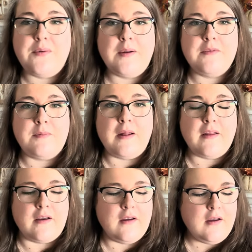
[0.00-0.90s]
what I'm
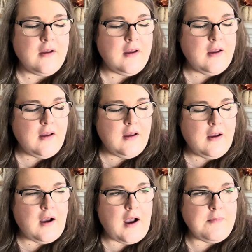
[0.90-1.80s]
smelling.
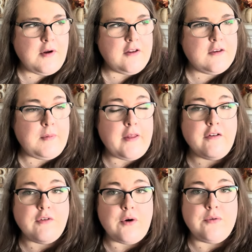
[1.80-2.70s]
I'm not smelling
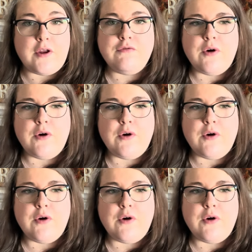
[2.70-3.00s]
rose and